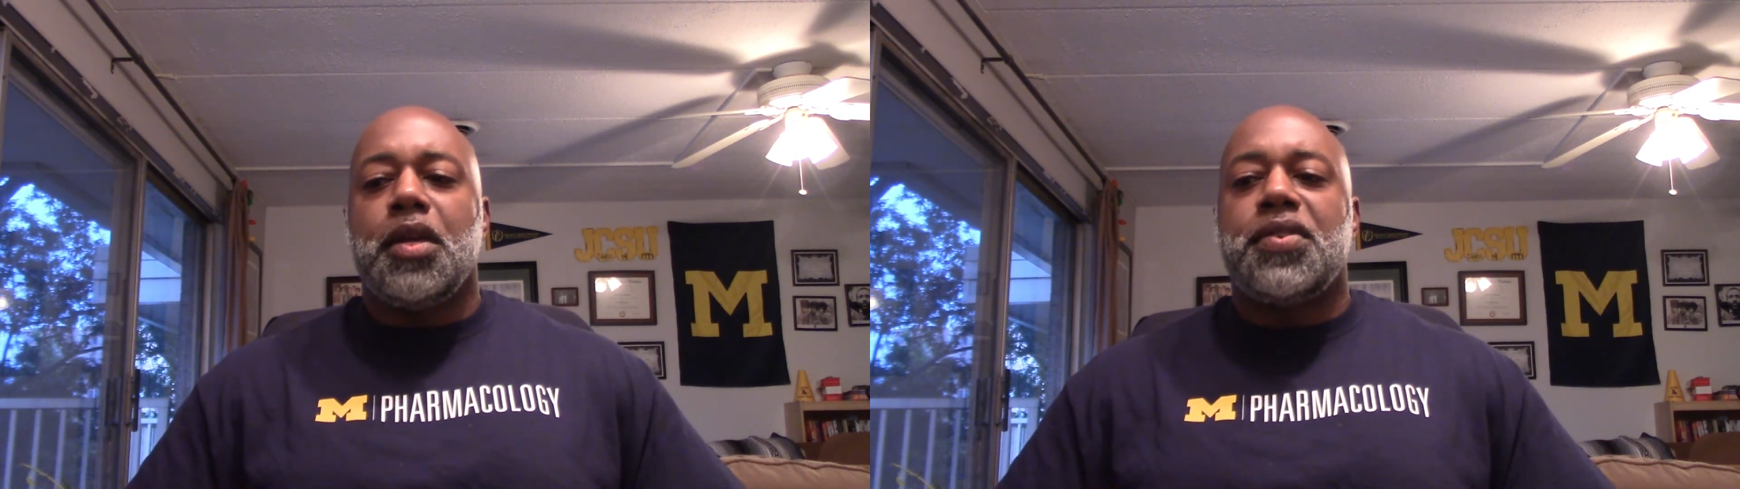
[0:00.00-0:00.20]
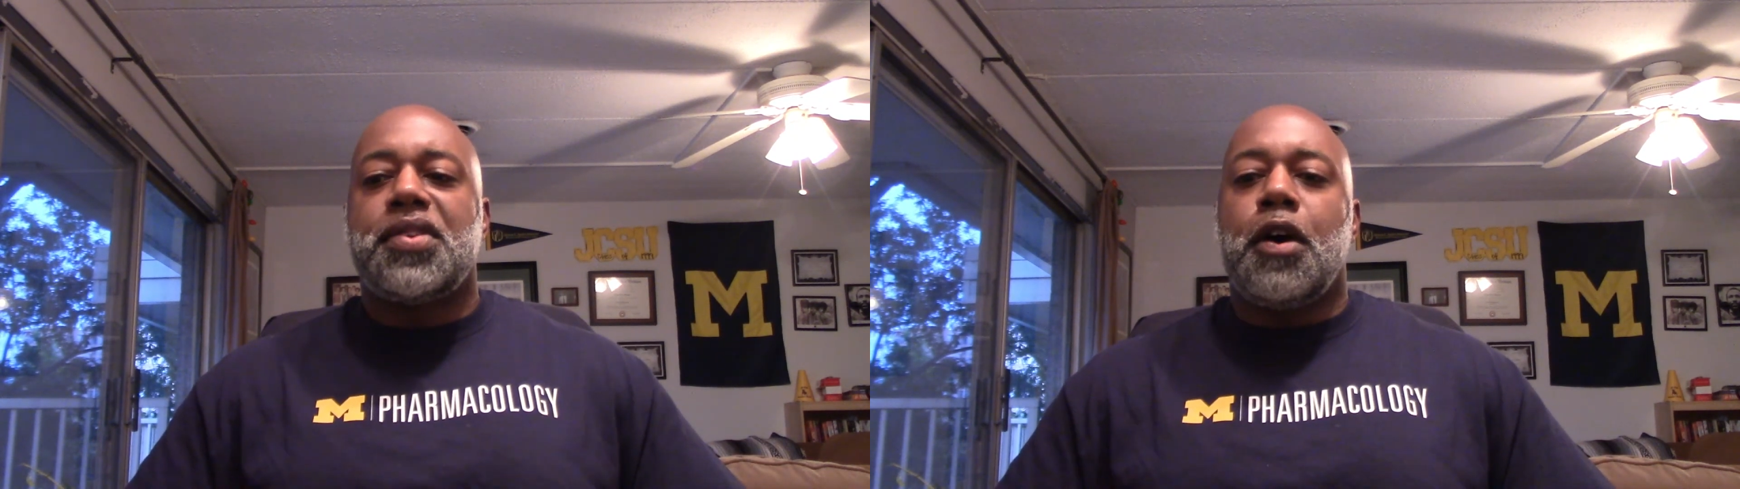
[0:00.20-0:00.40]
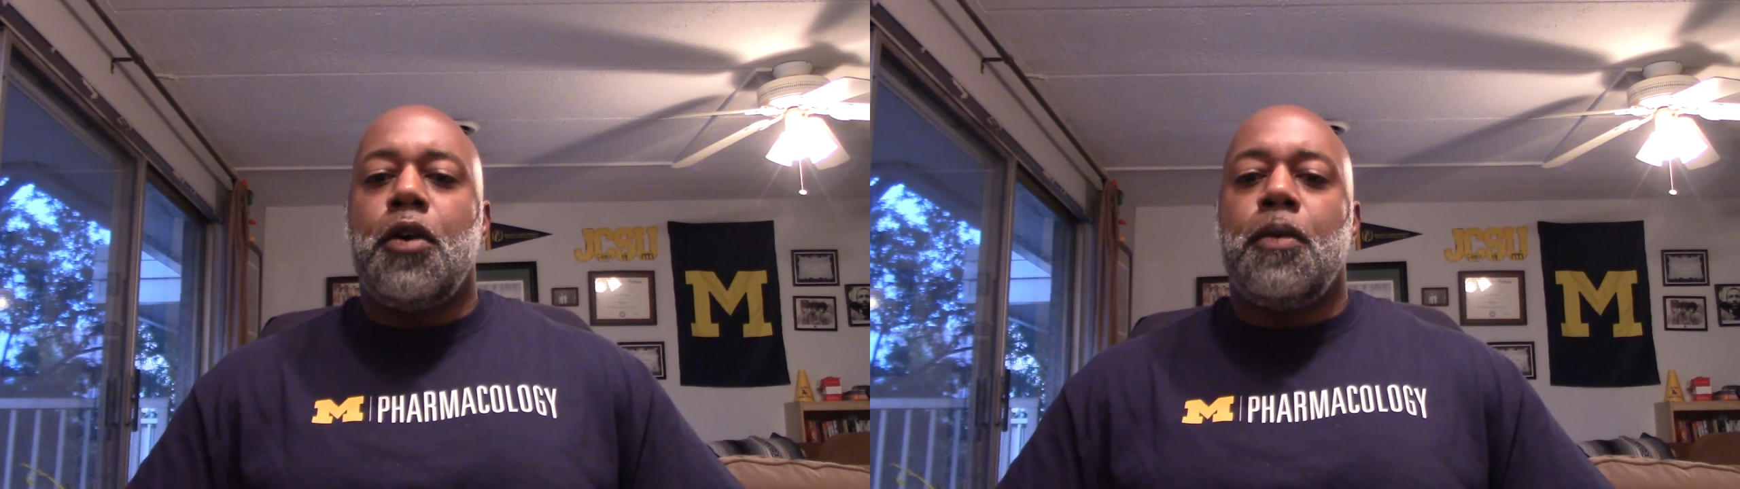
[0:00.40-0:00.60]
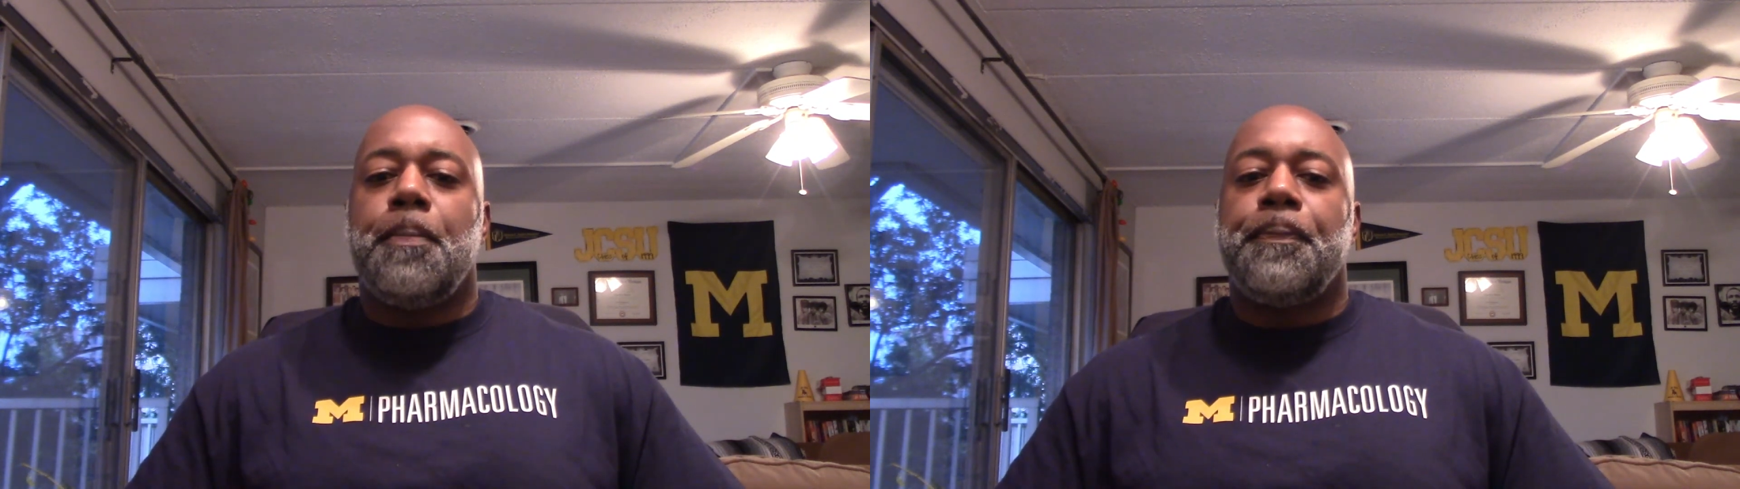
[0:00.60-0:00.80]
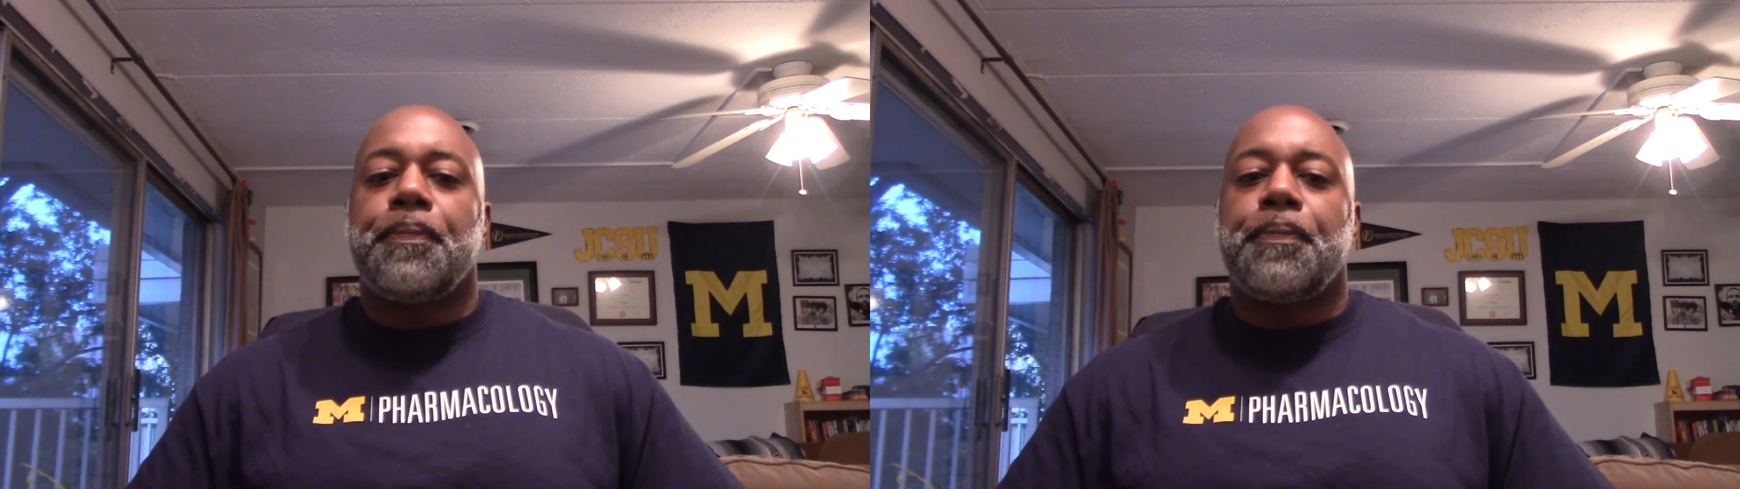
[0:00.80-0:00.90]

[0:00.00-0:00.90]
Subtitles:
So,